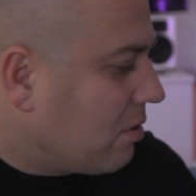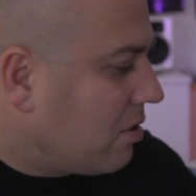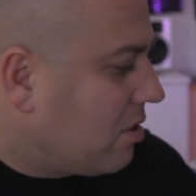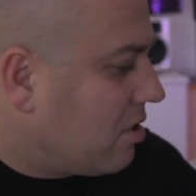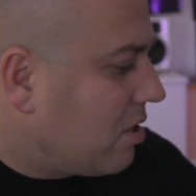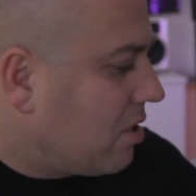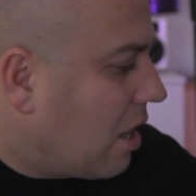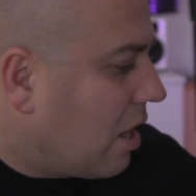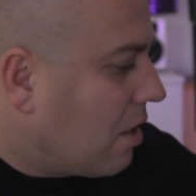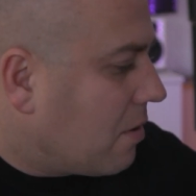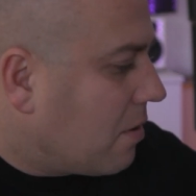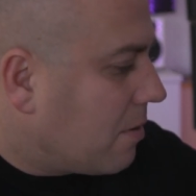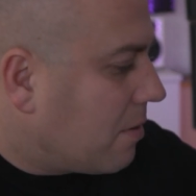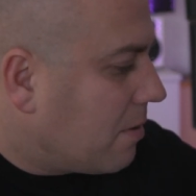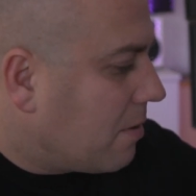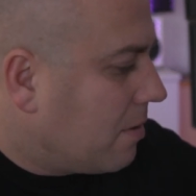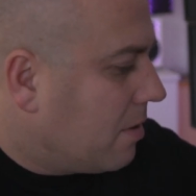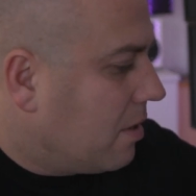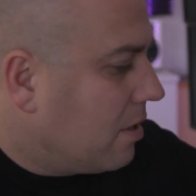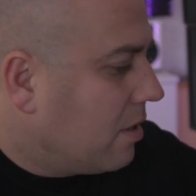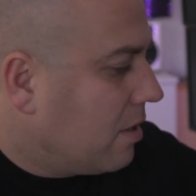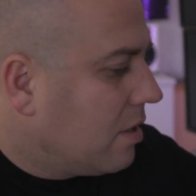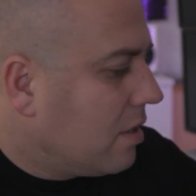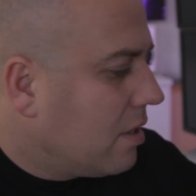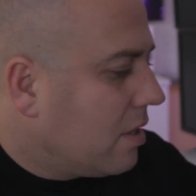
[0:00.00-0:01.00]
So
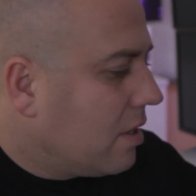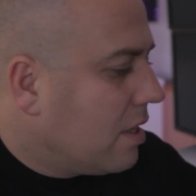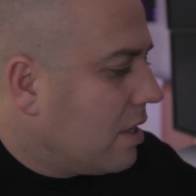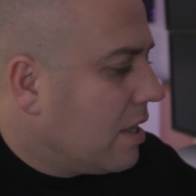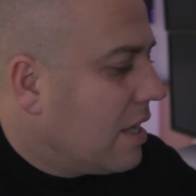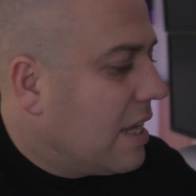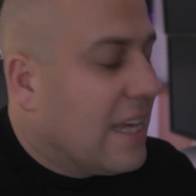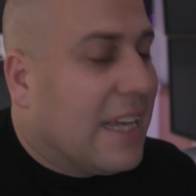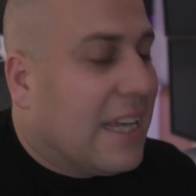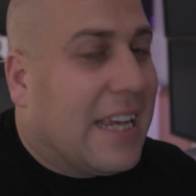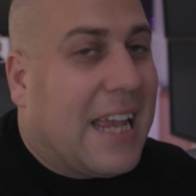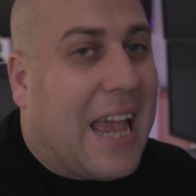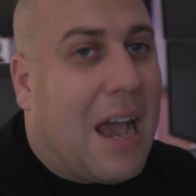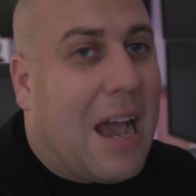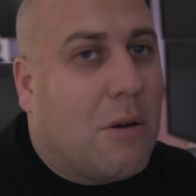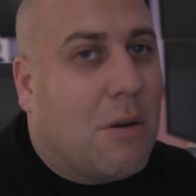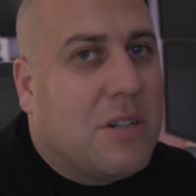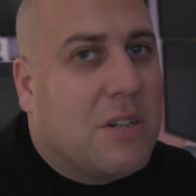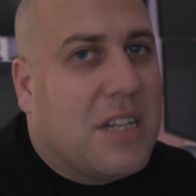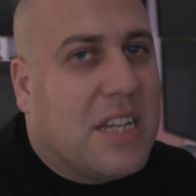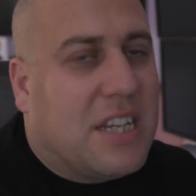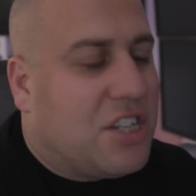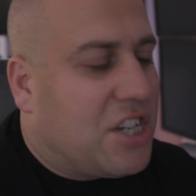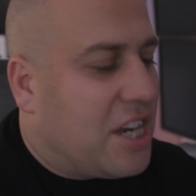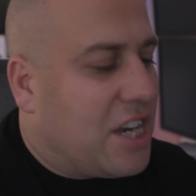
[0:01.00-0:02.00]

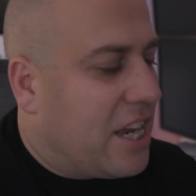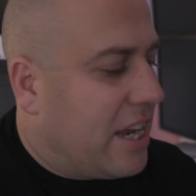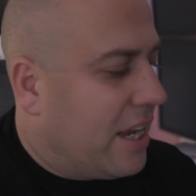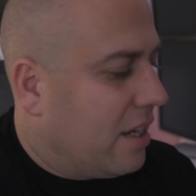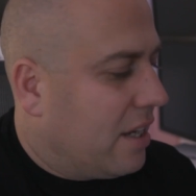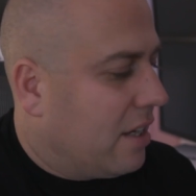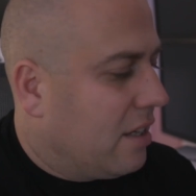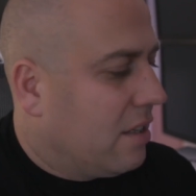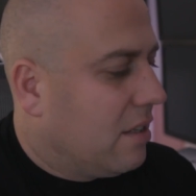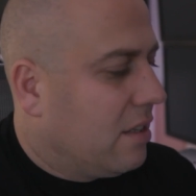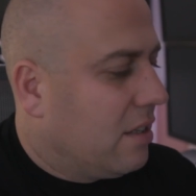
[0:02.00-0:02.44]
CalDigit,